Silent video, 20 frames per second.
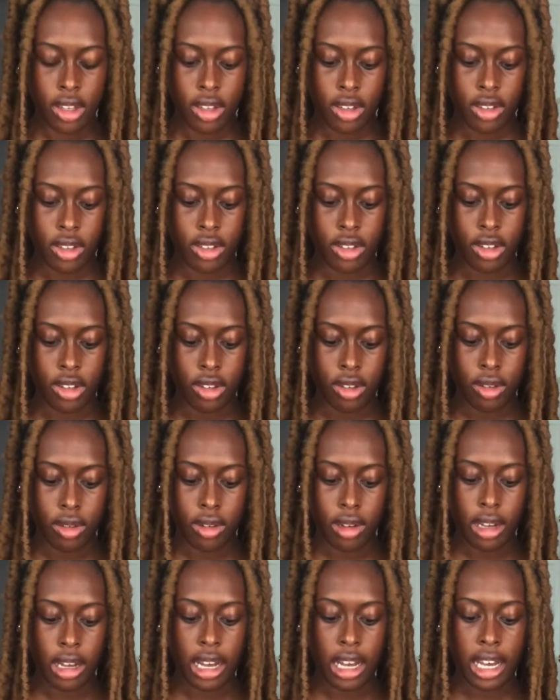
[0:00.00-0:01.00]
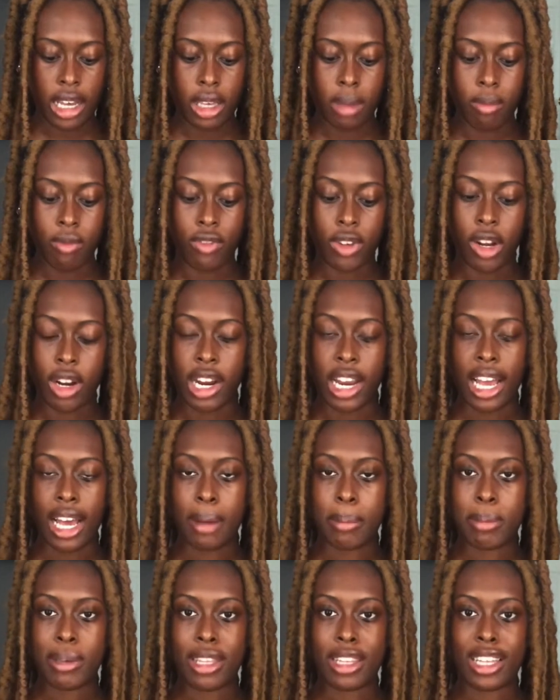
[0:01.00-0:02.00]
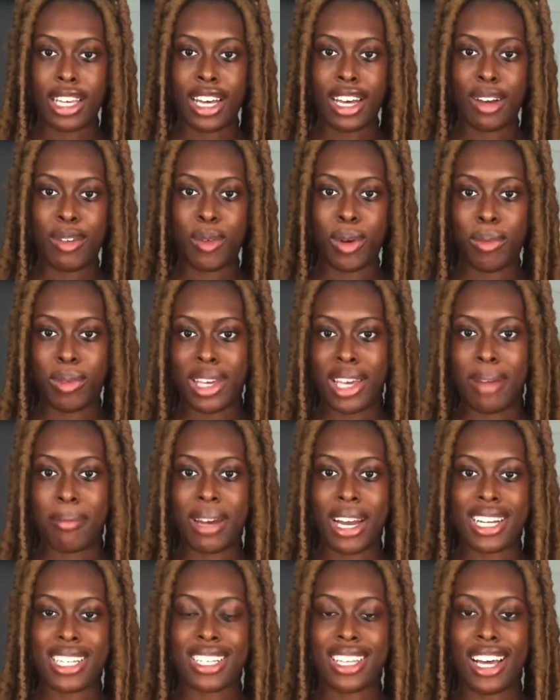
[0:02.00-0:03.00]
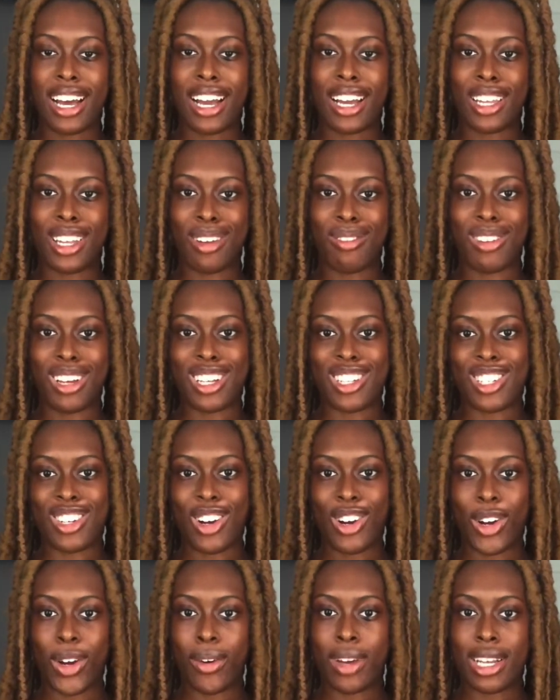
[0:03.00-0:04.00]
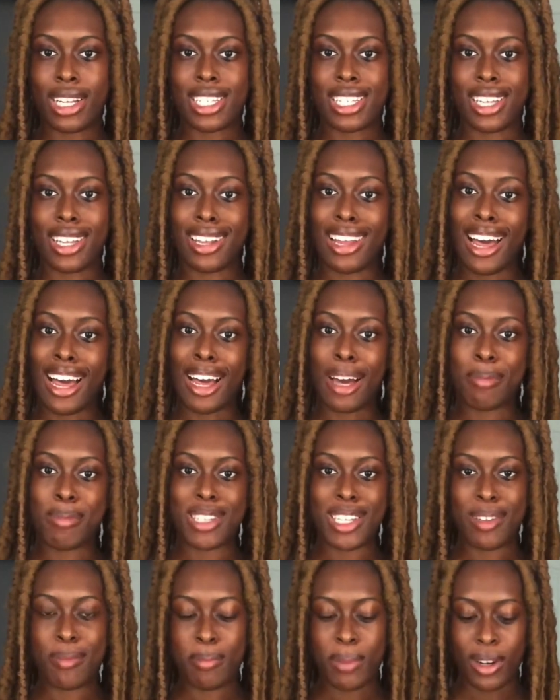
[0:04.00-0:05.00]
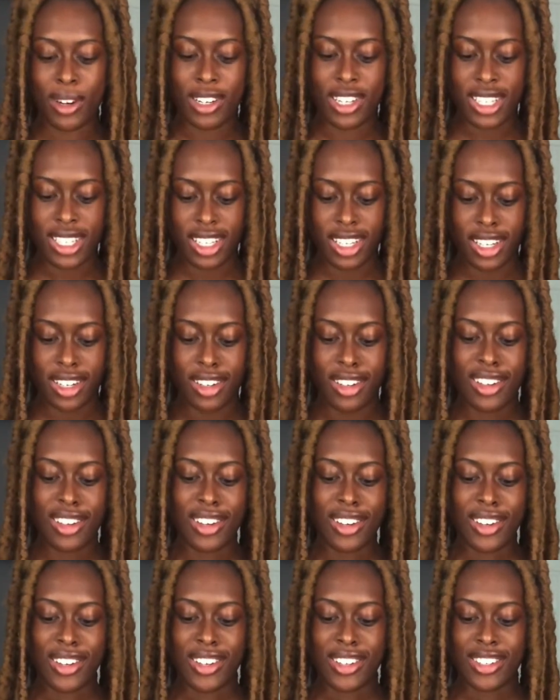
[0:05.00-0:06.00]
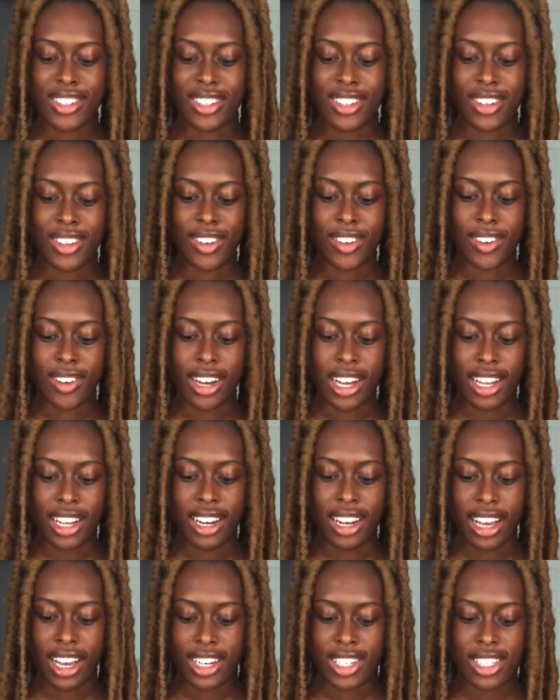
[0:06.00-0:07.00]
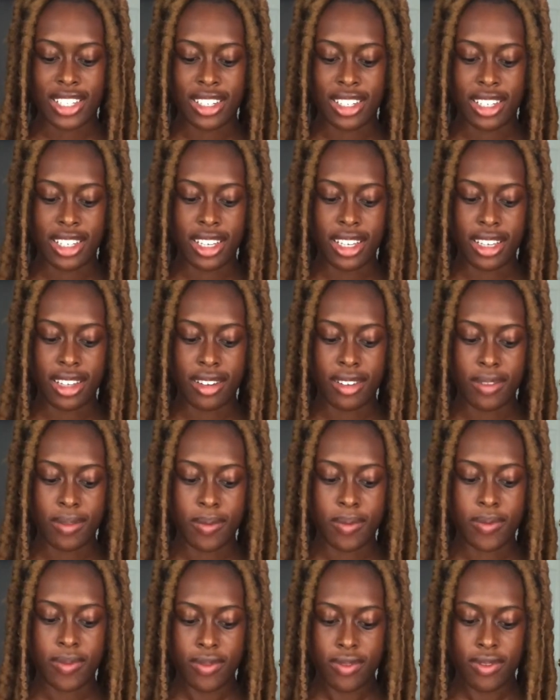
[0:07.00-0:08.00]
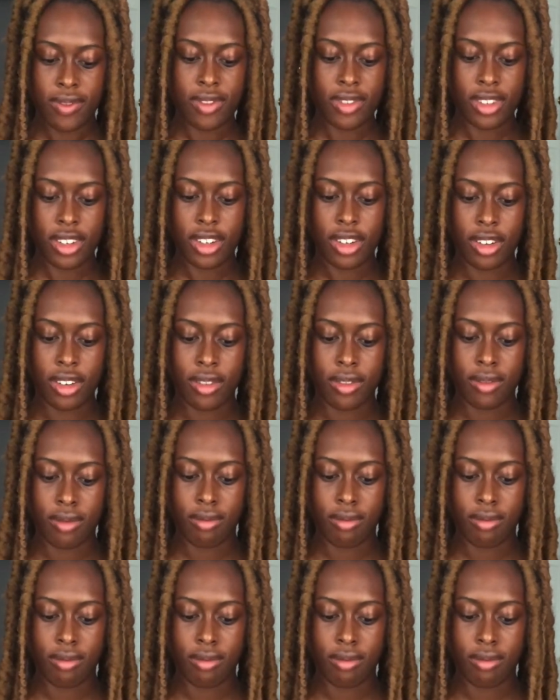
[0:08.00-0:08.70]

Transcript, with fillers: So I'm very happy that when we get back to the island, we could start going to labs in person so I could actually, you know,